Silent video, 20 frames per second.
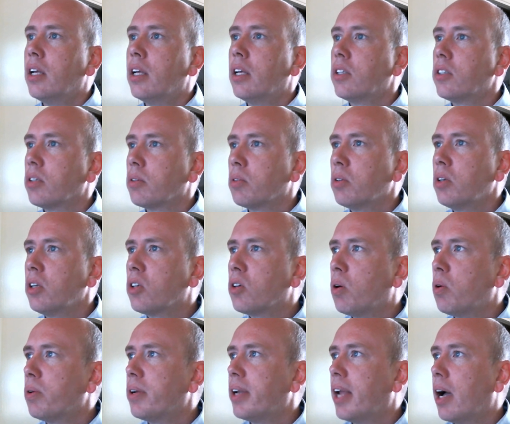So I'm going to
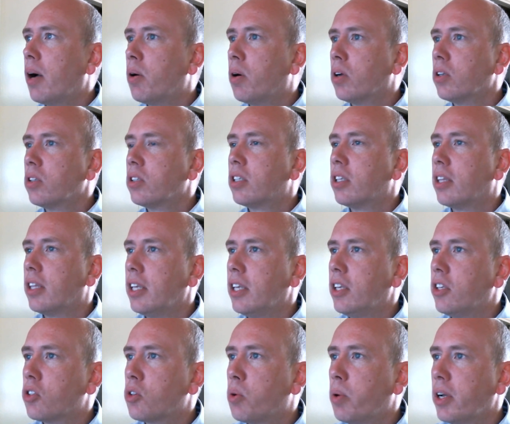go now on to
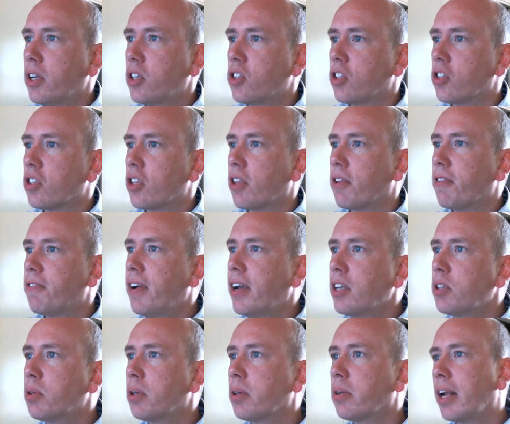these questions, and the
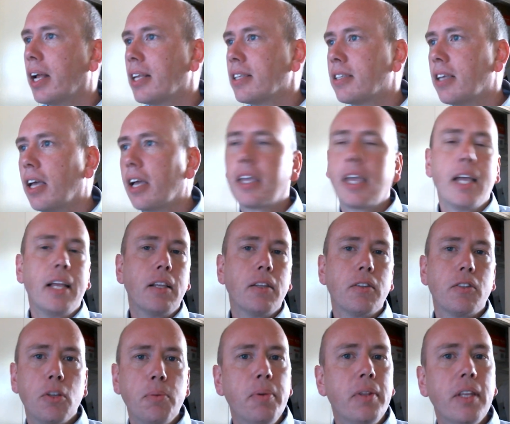first one I'm going to answer, again,
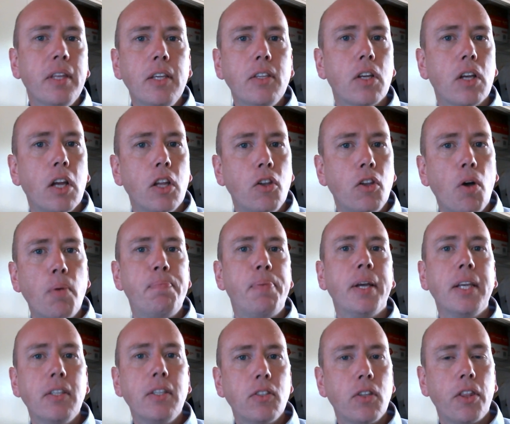some of these are not
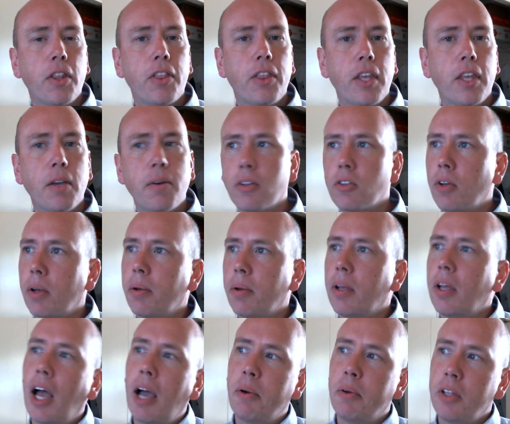based on the theory, so
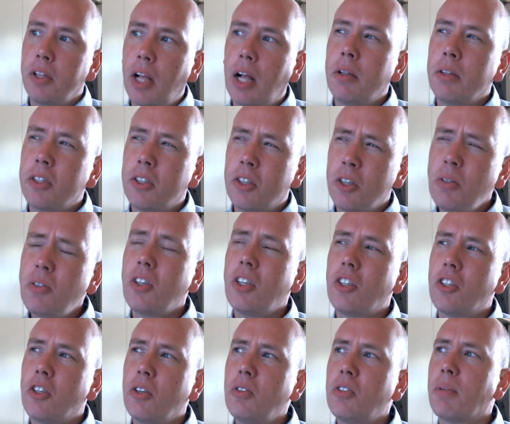I'll usually
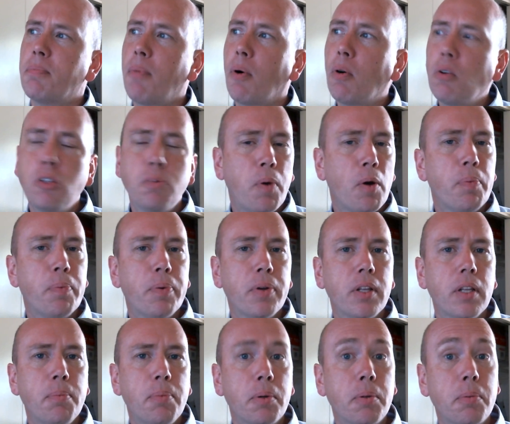choose the most
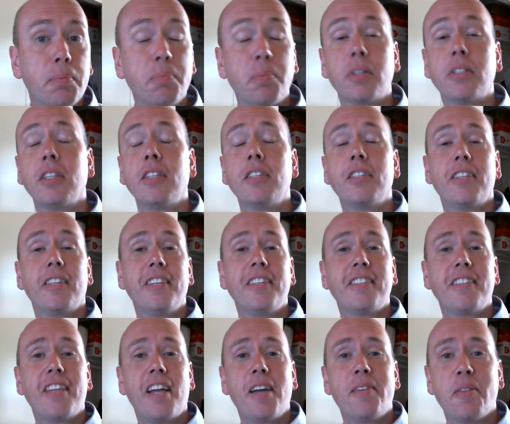popular, but since this
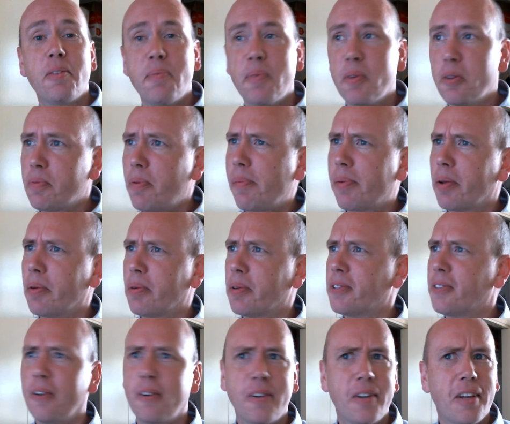time the most popular was
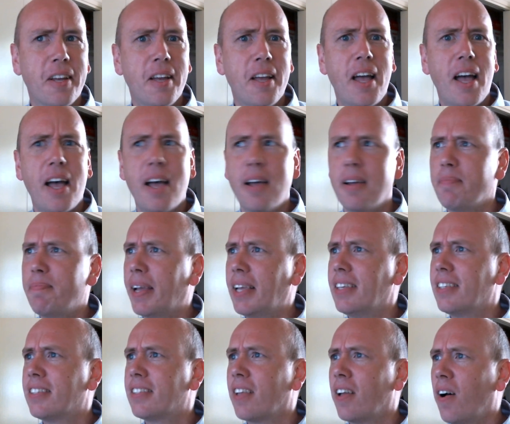not
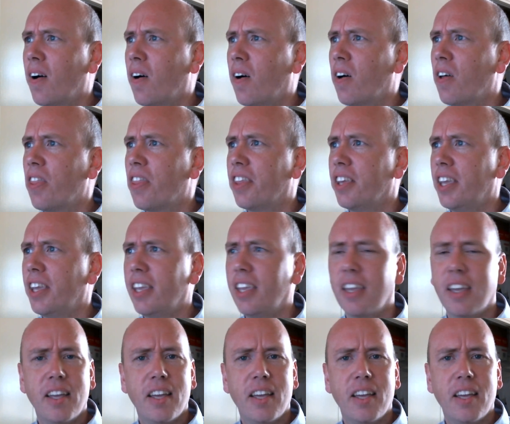based on the